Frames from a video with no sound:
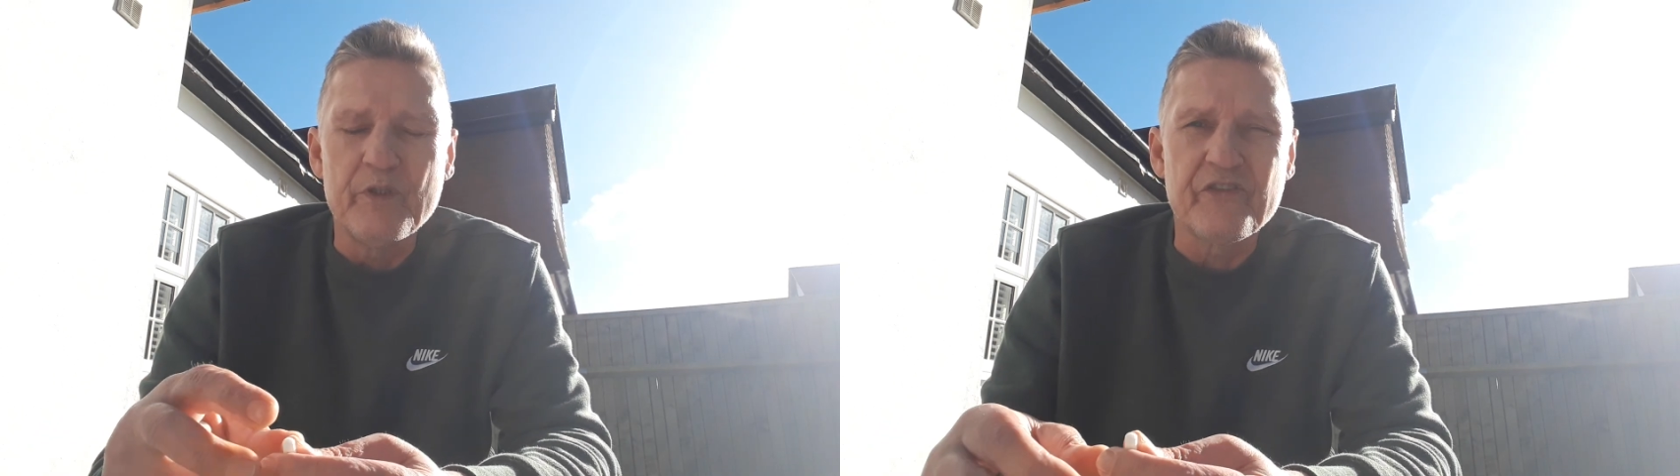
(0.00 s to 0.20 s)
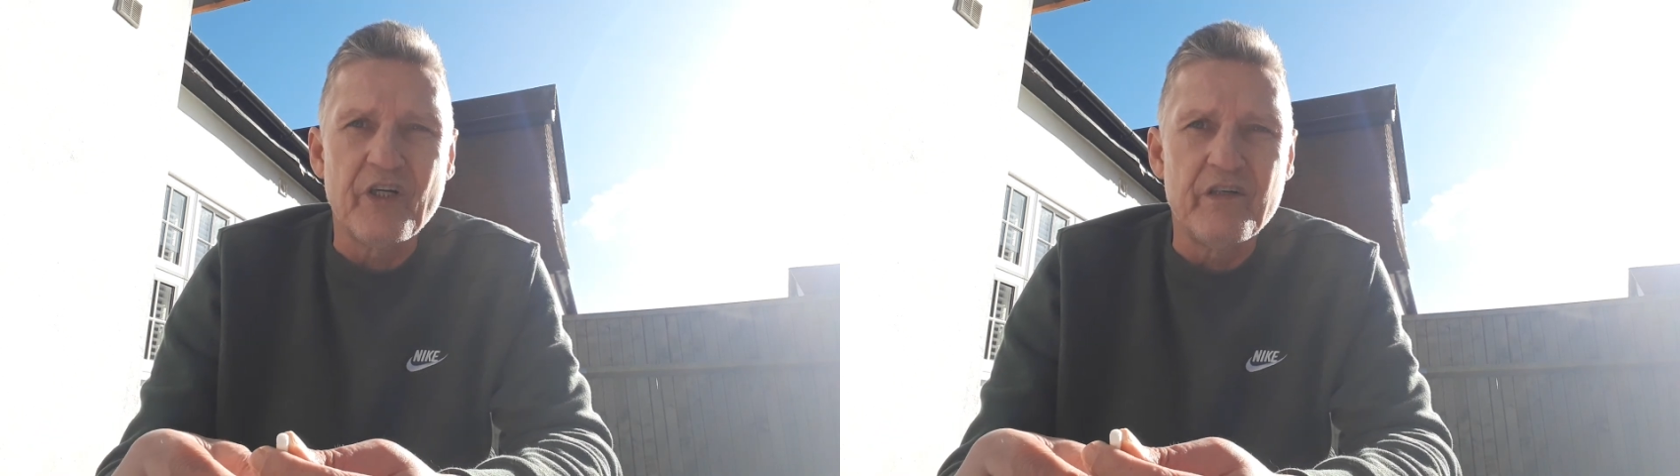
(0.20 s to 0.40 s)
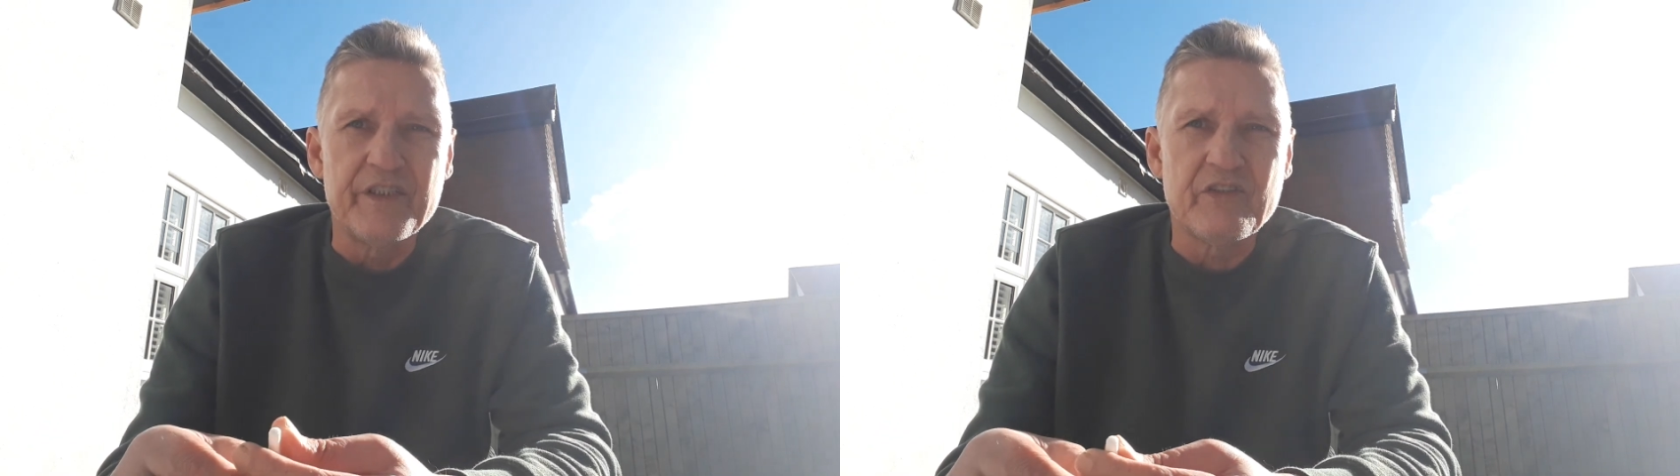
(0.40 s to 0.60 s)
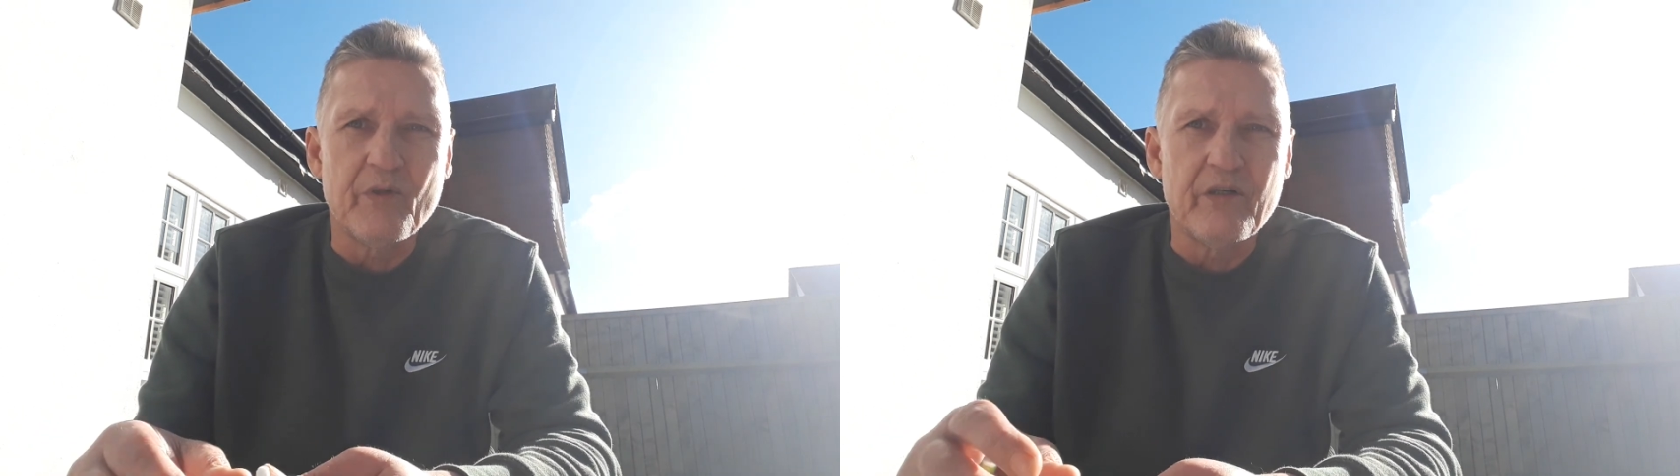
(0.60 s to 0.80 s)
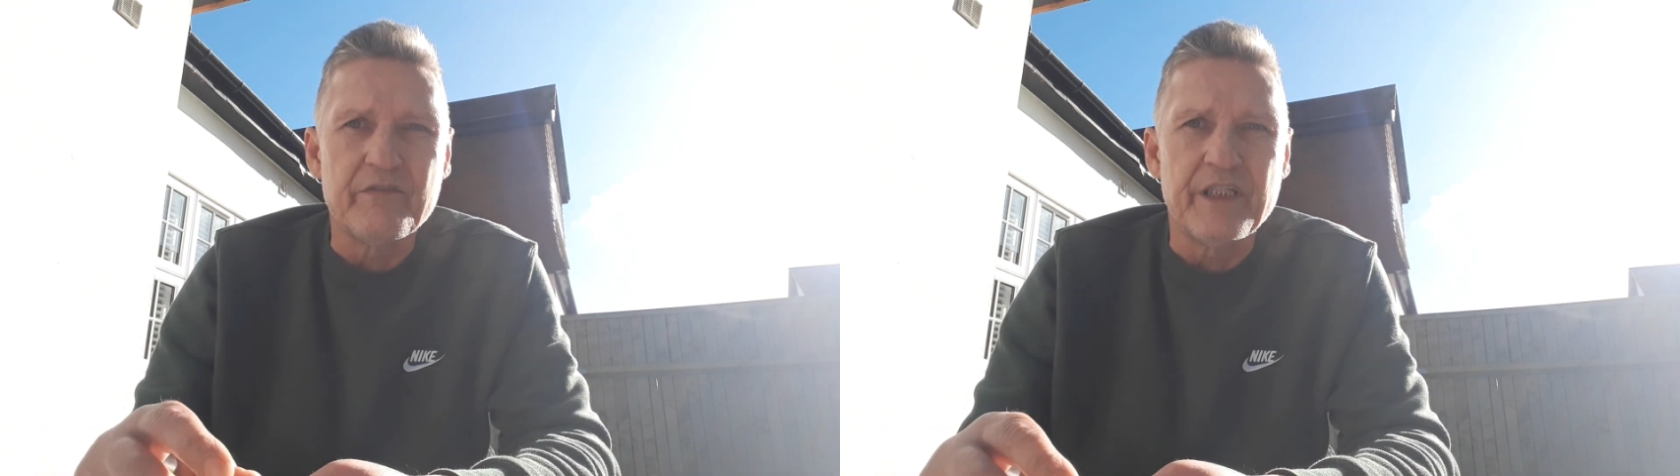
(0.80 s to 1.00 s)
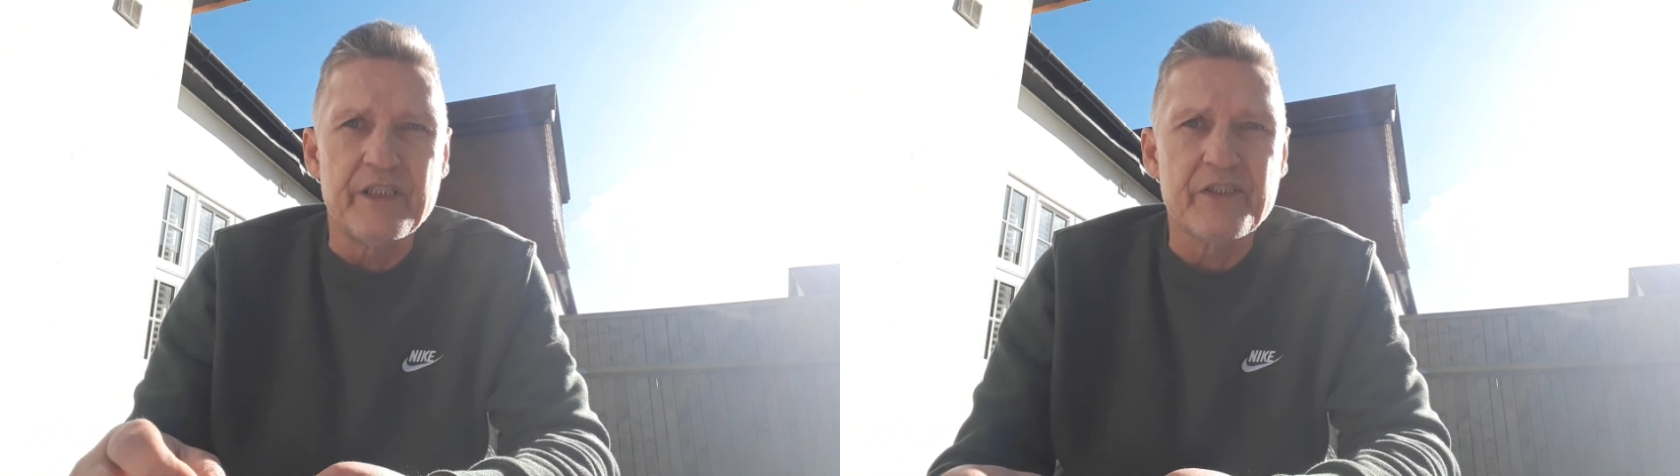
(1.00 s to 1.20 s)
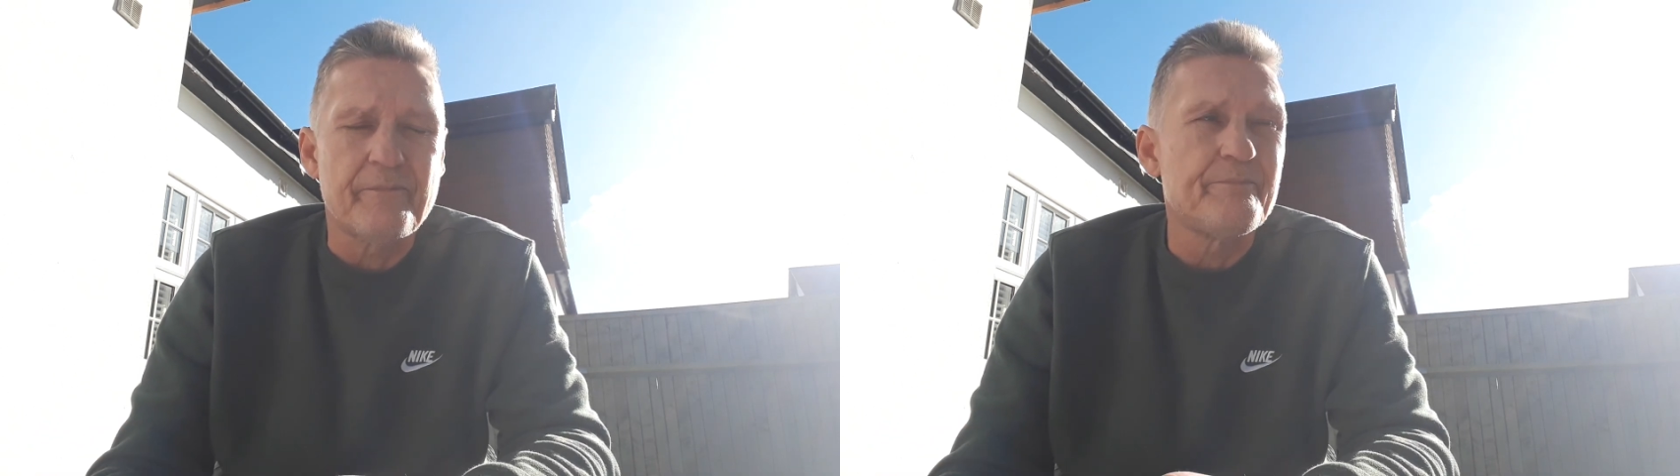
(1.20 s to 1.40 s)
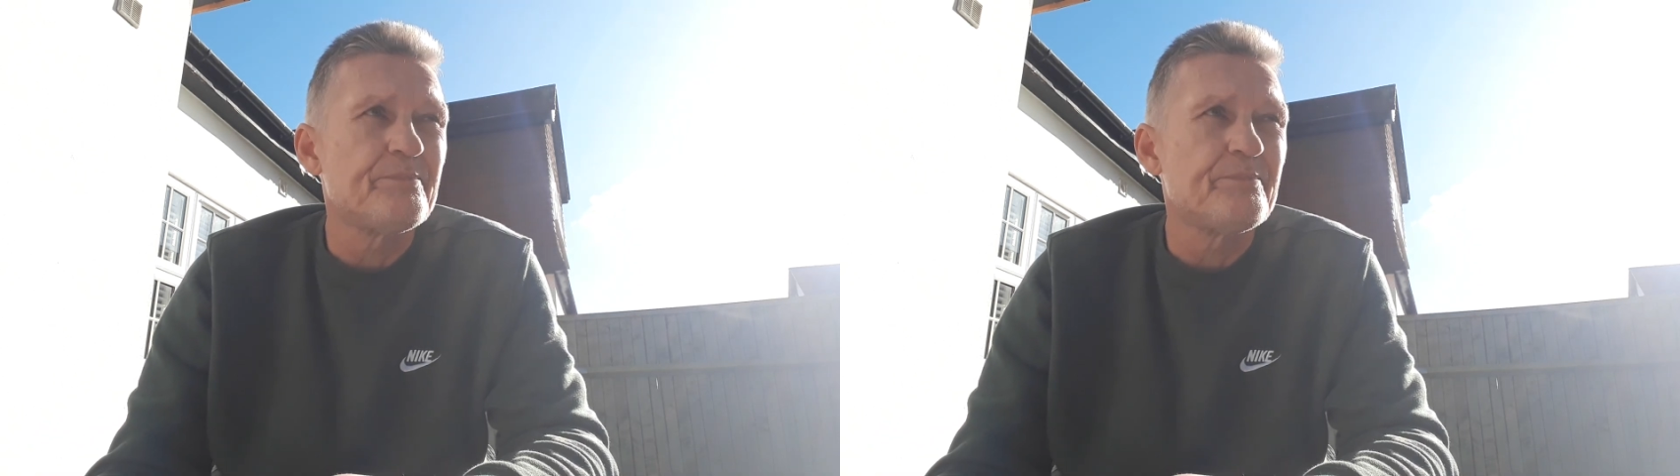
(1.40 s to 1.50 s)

was serving 12 years.